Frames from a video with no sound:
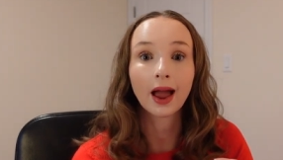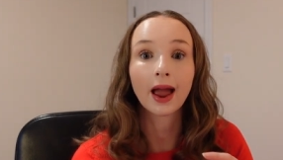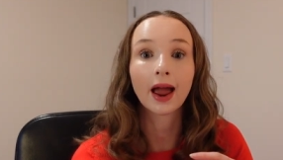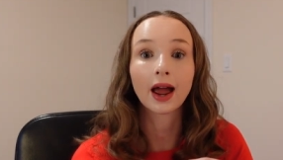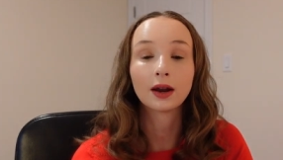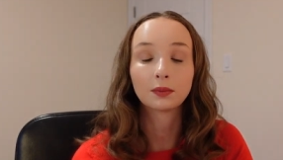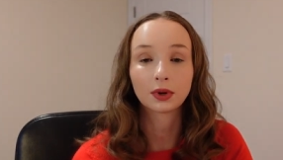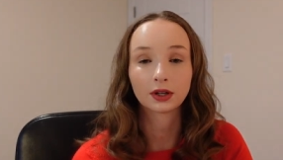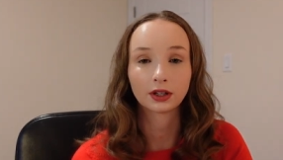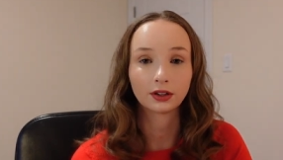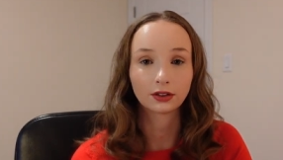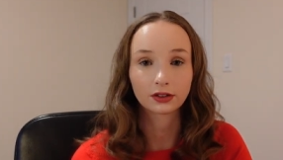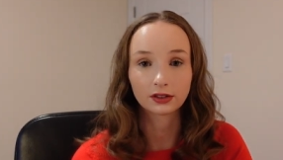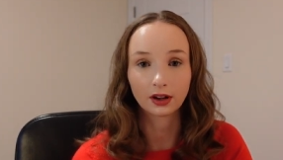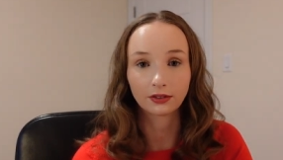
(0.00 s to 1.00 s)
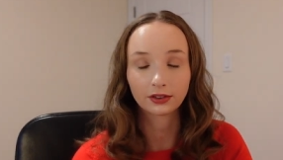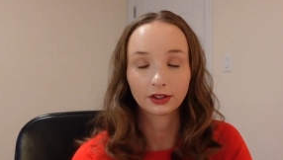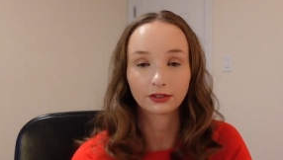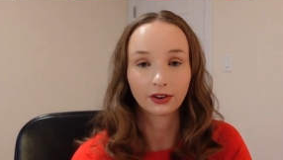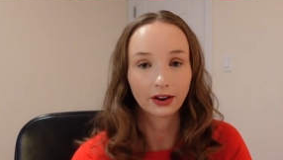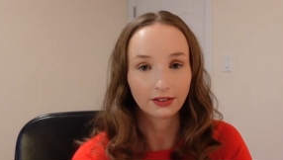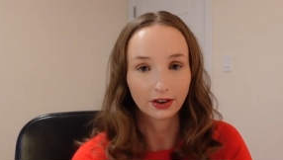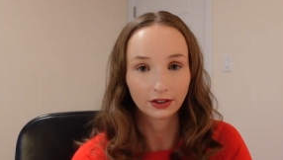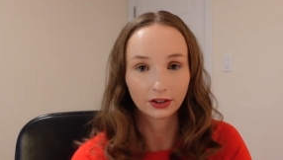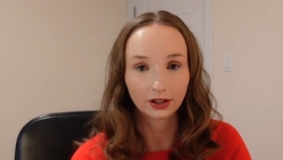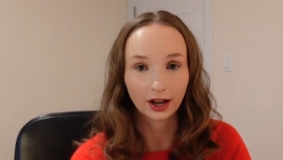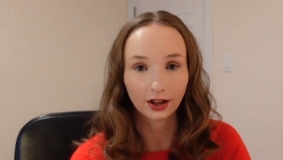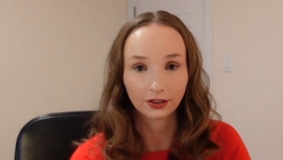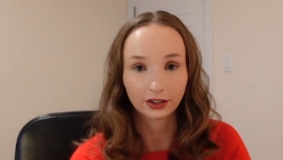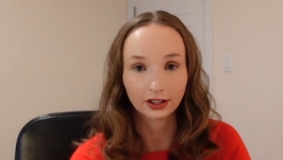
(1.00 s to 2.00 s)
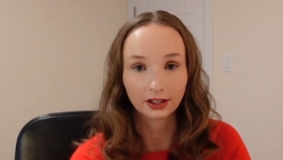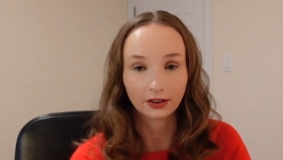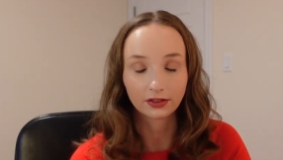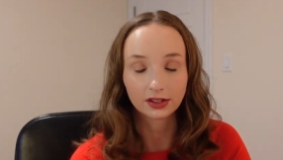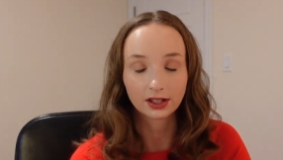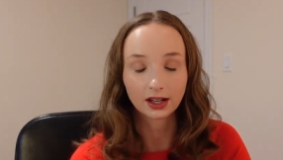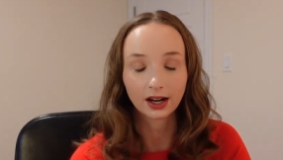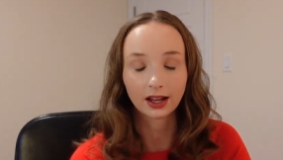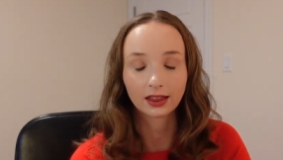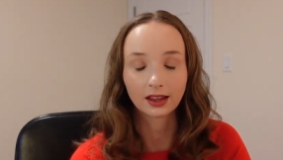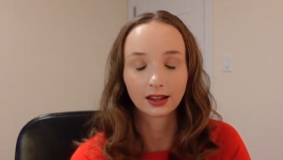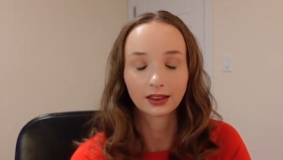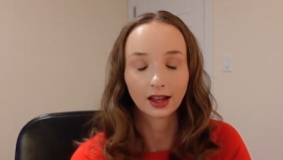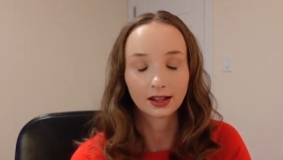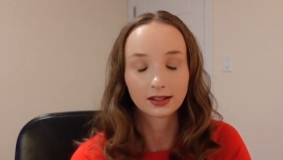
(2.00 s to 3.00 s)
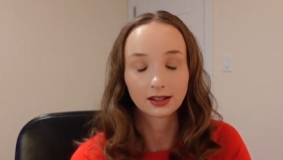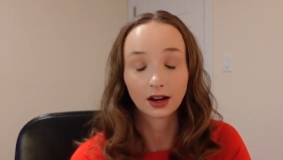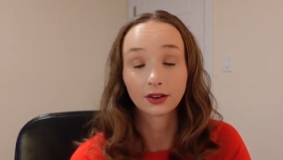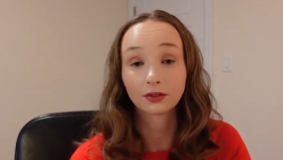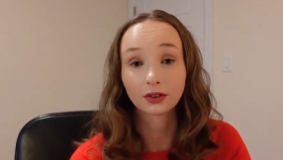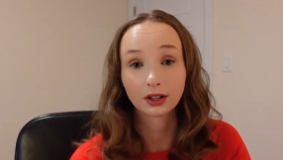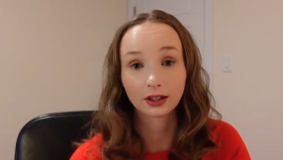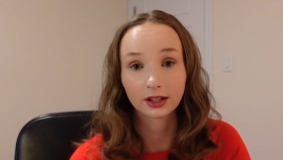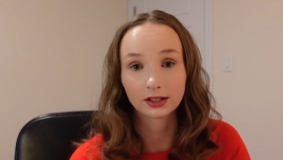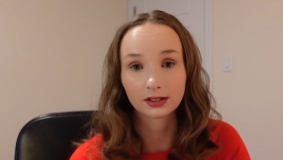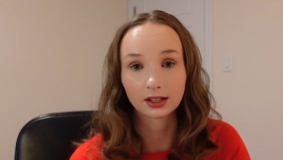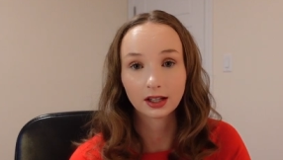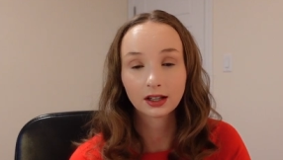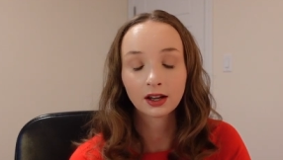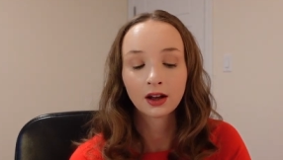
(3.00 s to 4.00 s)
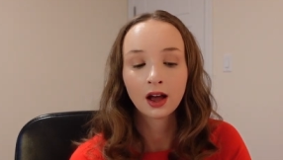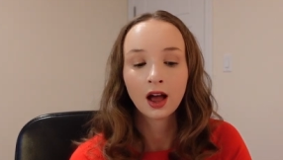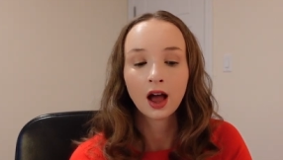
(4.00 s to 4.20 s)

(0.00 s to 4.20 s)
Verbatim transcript: and putting yourself in a 500 calorie deficit. I think that's unrealistic.